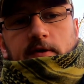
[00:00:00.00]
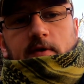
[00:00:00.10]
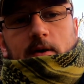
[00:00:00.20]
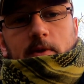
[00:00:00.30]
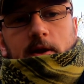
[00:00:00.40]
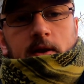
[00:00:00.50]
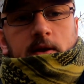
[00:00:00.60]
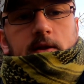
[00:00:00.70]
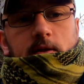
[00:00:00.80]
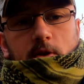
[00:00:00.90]
family,
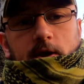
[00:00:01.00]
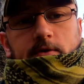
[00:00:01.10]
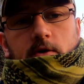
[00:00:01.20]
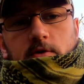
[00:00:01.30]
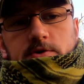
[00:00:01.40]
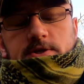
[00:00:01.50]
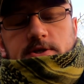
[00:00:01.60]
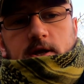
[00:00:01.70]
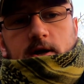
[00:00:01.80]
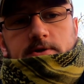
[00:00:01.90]
the Black Douglases
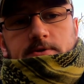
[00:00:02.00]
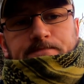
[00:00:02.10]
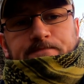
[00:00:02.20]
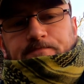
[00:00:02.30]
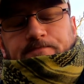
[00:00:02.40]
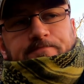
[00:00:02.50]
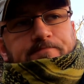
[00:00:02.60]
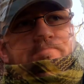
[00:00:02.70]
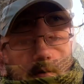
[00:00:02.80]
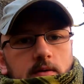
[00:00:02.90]
that is.
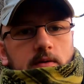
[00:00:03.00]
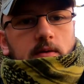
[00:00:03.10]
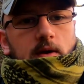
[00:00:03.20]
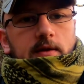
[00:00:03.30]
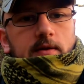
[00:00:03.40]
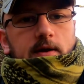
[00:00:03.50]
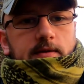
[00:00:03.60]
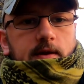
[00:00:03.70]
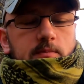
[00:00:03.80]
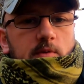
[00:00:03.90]
At that
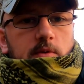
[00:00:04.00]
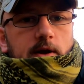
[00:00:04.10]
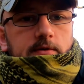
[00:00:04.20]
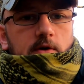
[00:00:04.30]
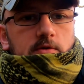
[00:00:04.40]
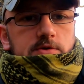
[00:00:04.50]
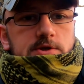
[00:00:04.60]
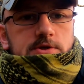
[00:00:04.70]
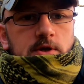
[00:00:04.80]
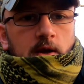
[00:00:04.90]
time the Black
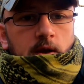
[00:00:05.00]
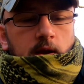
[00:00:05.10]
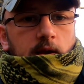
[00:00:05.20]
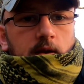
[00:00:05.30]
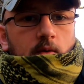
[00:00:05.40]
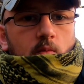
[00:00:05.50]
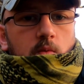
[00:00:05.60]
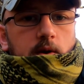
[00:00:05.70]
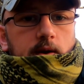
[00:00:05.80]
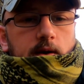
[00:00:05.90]
Douglases
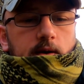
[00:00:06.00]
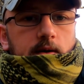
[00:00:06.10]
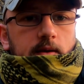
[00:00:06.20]
were